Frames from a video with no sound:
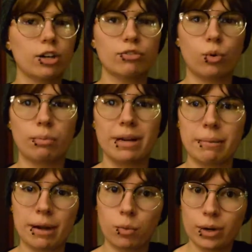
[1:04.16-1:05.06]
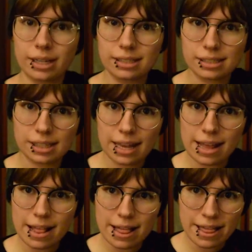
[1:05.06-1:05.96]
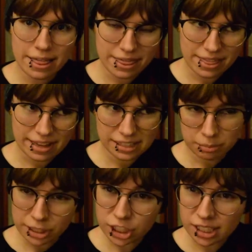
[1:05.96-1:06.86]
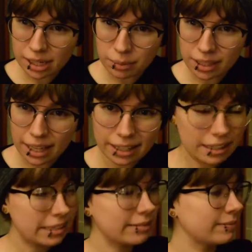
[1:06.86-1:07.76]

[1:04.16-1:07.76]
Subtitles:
for many of my wigs as much as I would like.